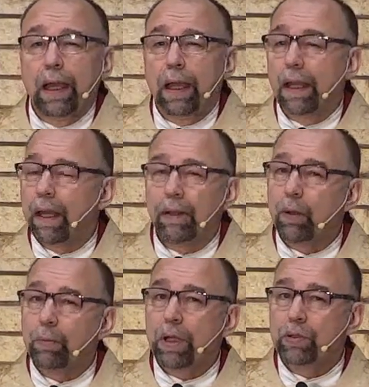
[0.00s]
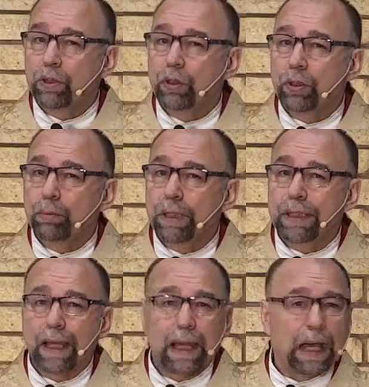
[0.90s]
Now, I don't know about you, but
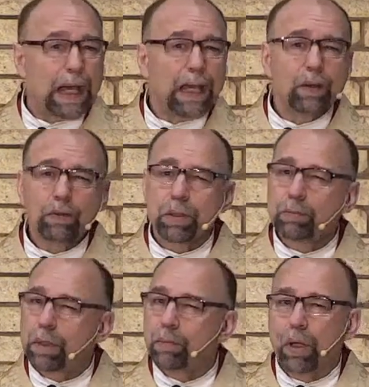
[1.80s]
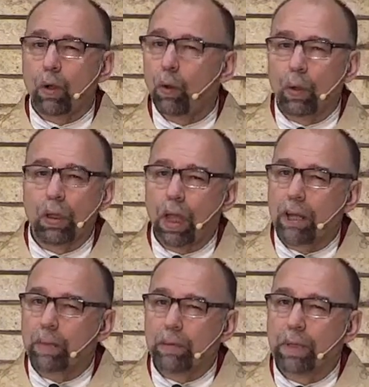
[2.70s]
I don't remember a whole lot
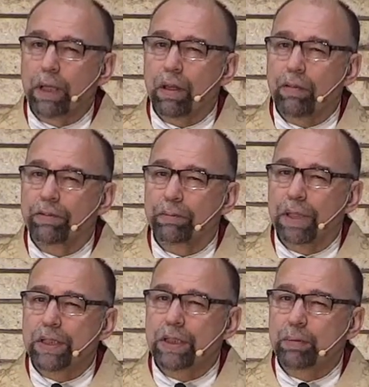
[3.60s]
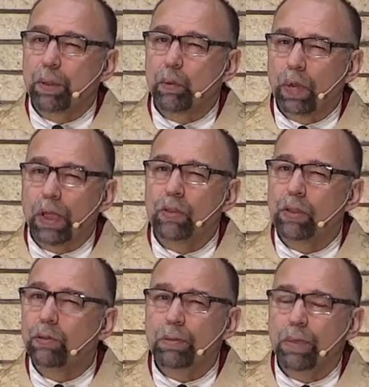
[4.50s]
about my confirmation, but what I
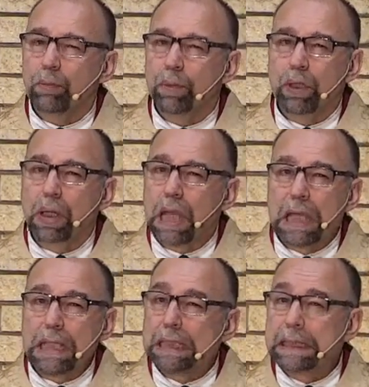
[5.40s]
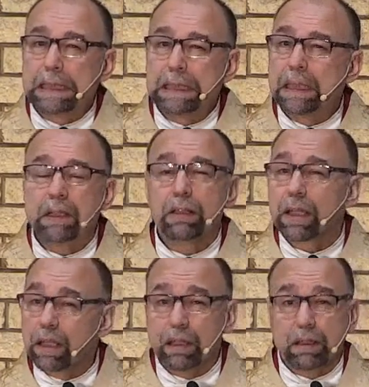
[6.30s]
do remember didn't look
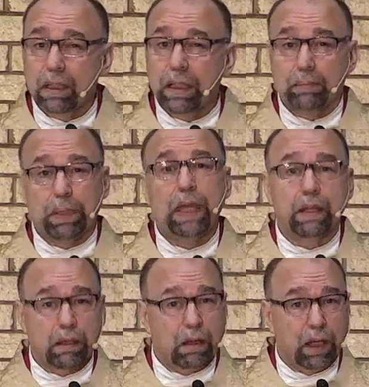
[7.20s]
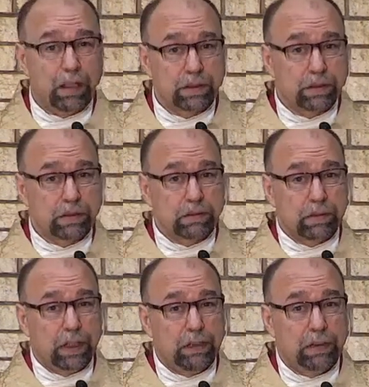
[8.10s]
anything like Pentecost,
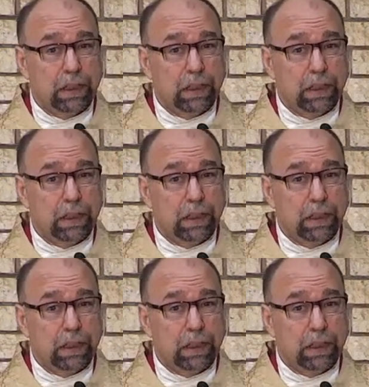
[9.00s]
right?